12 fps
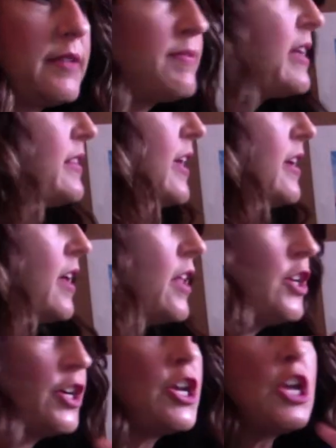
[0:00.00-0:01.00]
about that
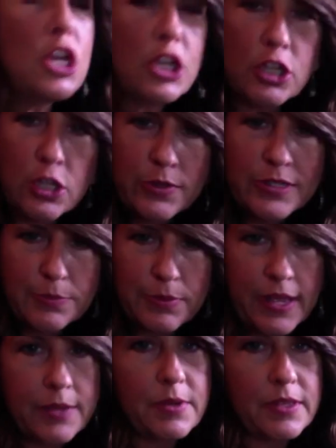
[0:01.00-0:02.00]
color, you can always
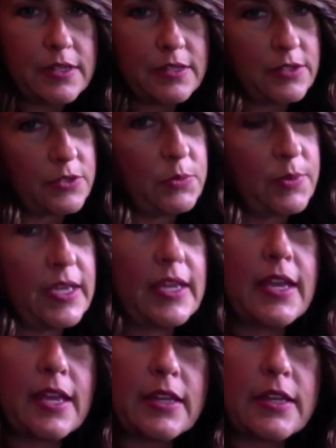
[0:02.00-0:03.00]
play with it a little bit
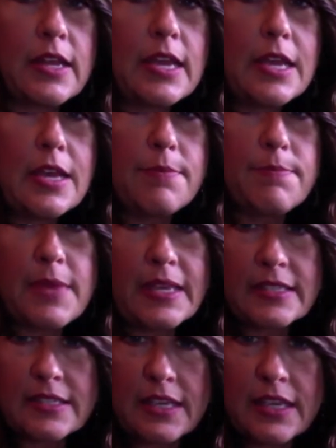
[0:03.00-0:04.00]
and
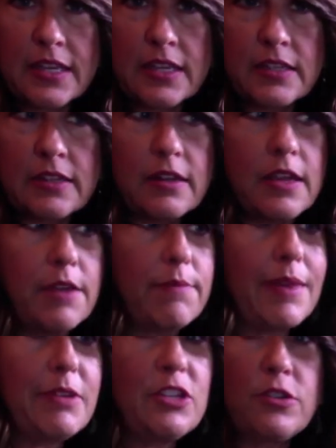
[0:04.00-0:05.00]
mix in,
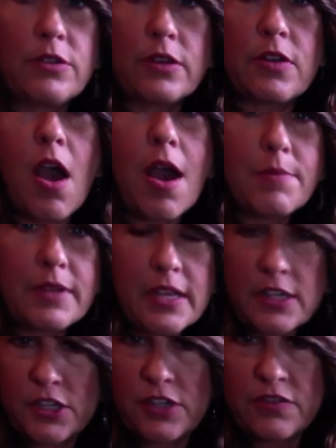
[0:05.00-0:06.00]
maybe do a
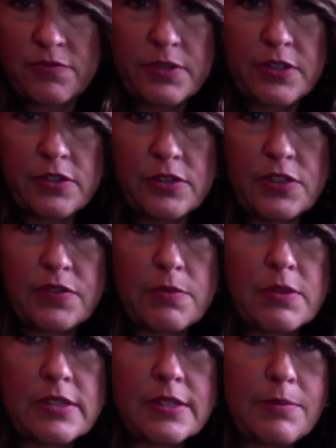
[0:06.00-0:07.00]
combination of blues from
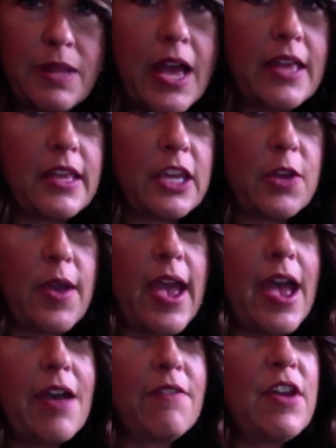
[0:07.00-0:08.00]
the supply that you
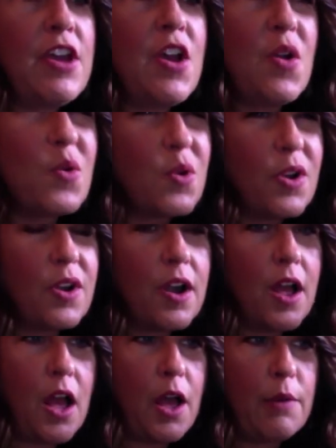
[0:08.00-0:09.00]
have, or
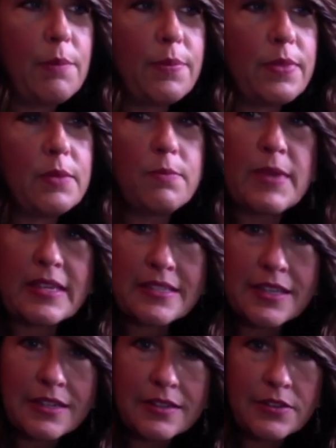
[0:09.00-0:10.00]

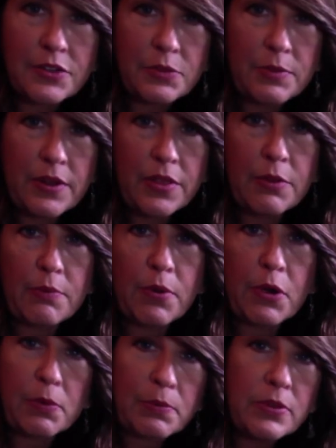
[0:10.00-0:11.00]
mixing in a little bit of the
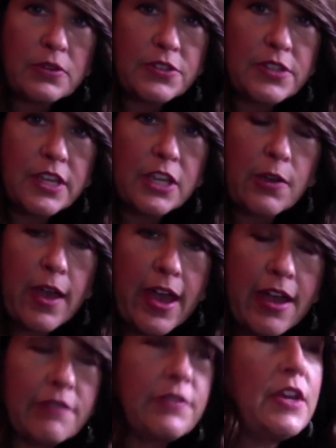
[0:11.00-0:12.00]
purples that you
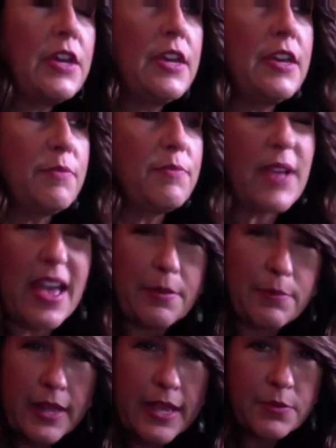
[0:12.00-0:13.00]
have. Kind of
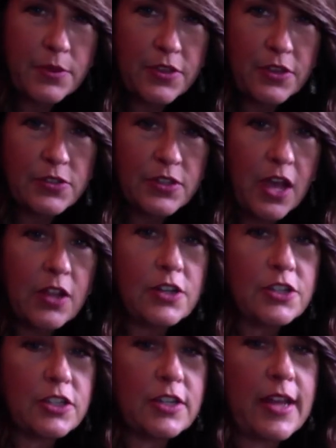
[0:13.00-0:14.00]
playing with those
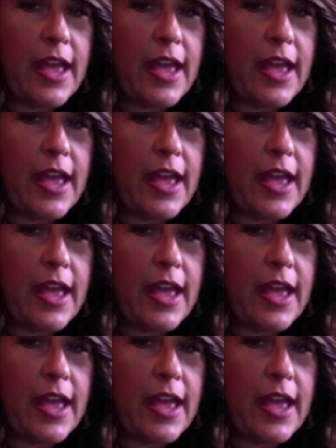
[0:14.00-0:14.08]
colors could